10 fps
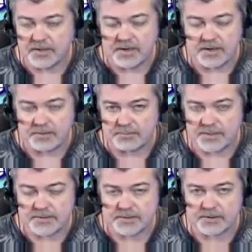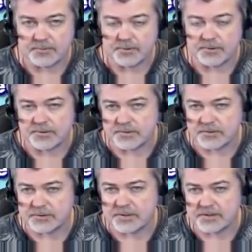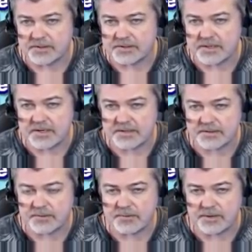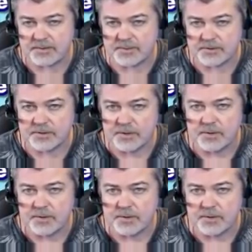and basically we're going to associate this ISO image